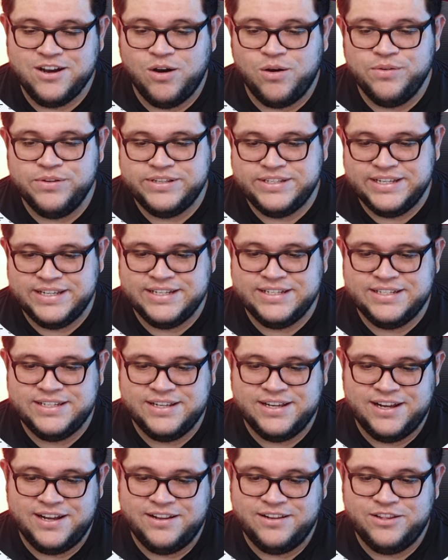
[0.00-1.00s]
calls it
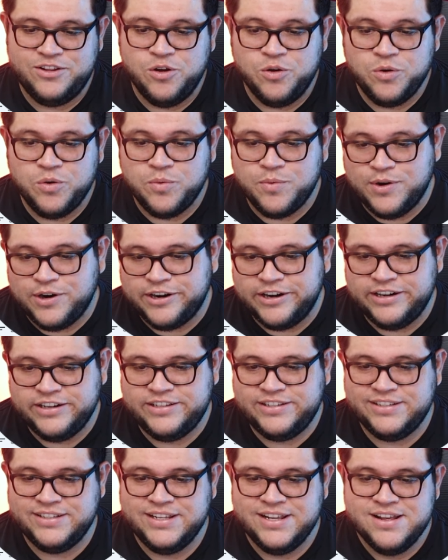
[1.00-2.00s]
logo
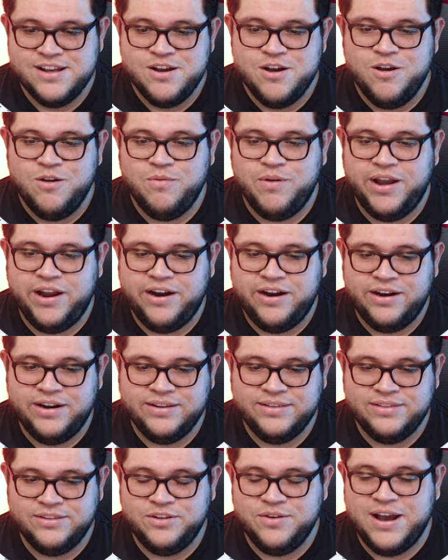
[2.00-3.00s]
wars, where
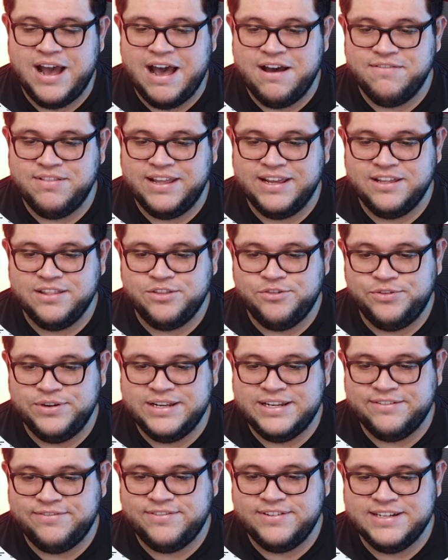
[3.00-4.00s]
you have like
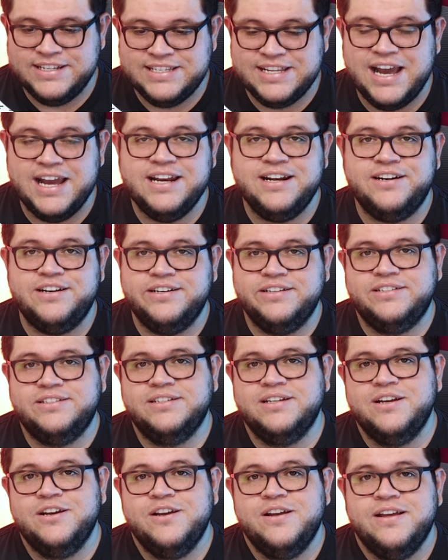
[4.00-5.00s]
3 different
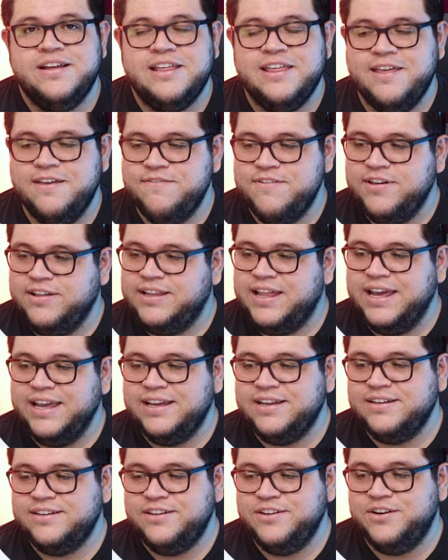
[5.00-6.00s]
designers giving
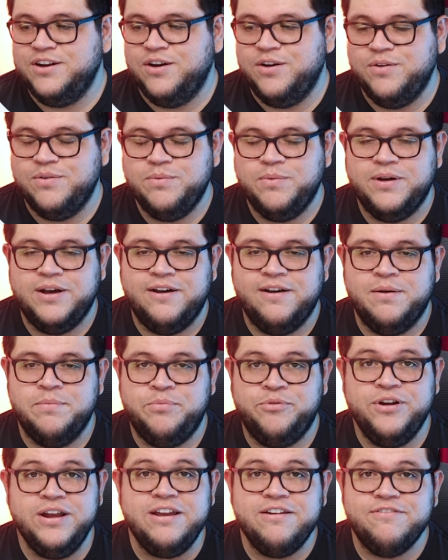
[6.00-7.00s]
like, you know, a
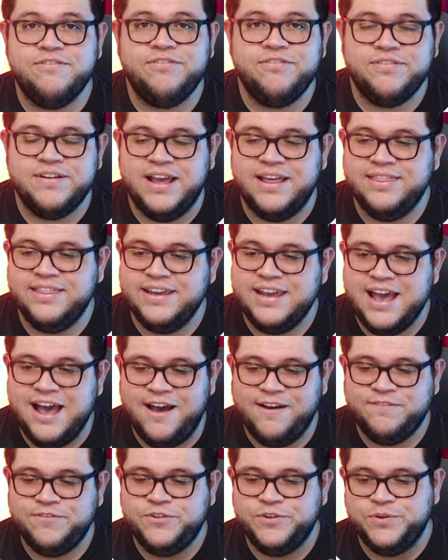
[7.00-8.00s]
brief, and they
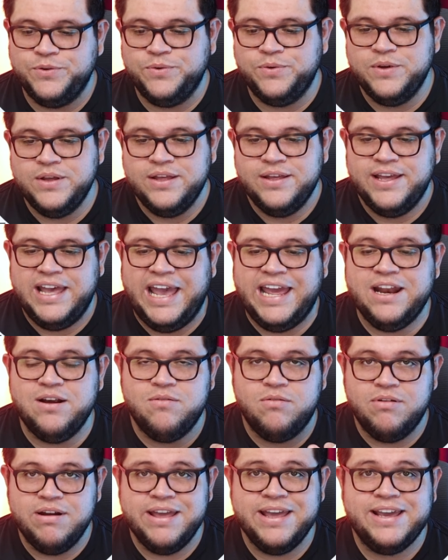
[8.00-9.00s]
have to in a
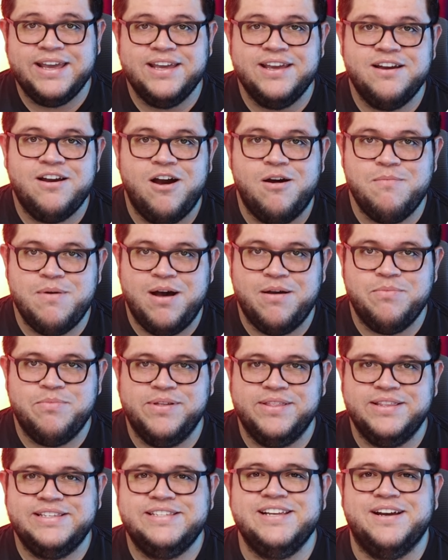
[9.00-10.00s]
week come up
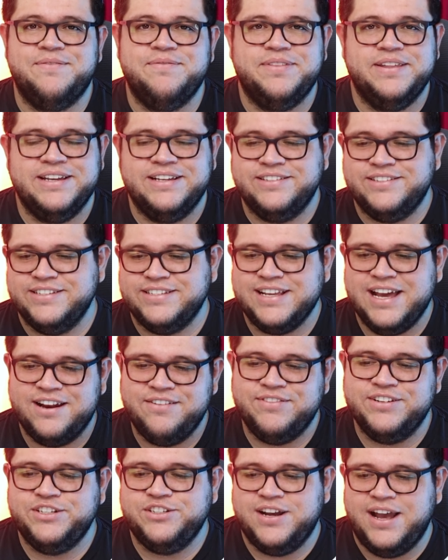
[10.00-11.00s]
with something. So it's kind
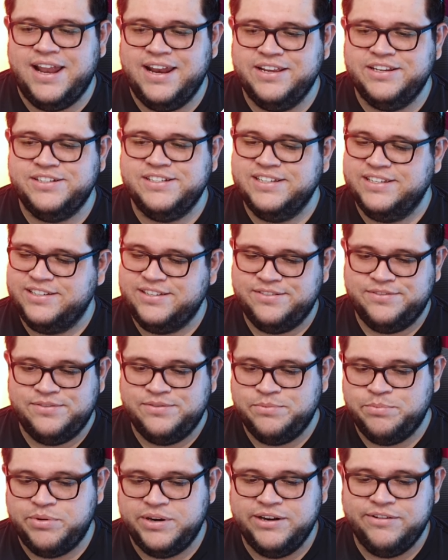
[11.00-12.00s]
of a challenge. It's
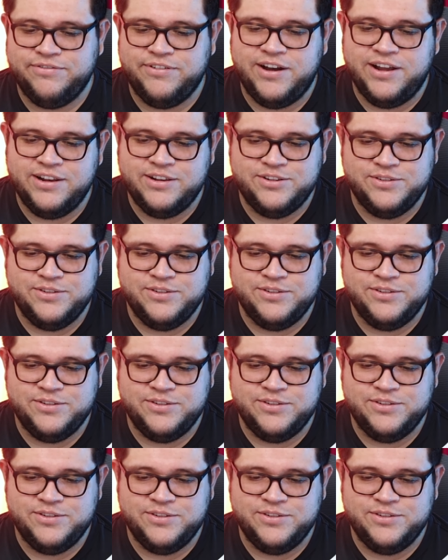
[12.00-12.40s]
pretty fun